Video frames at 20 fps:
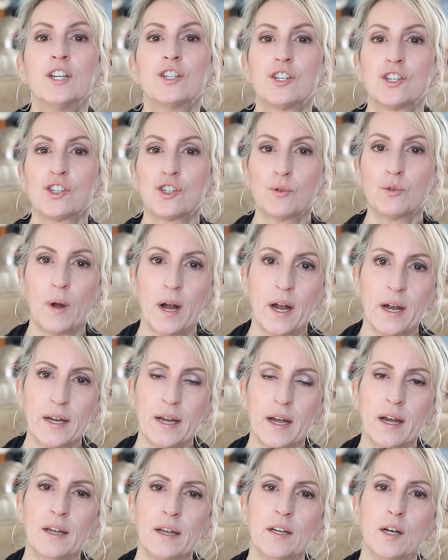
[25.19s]
to
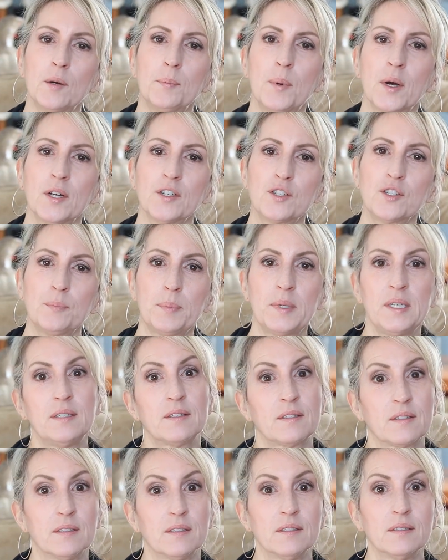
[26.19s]
try on a bunch of
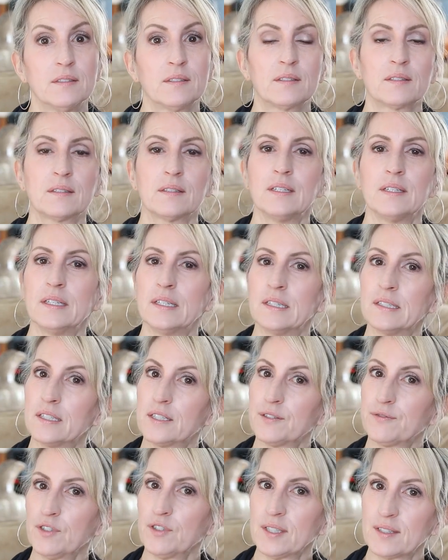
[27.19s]
pieces in
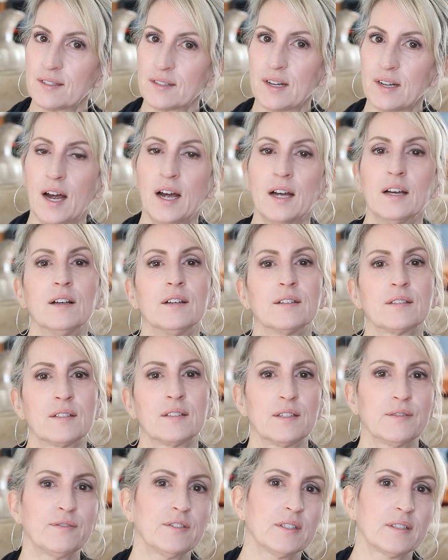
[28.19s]
different styles
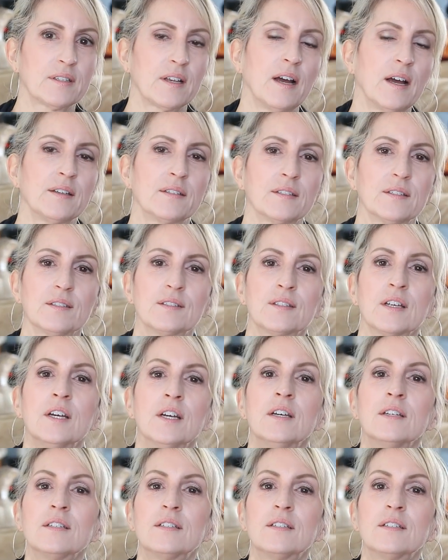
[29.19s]
and different sizes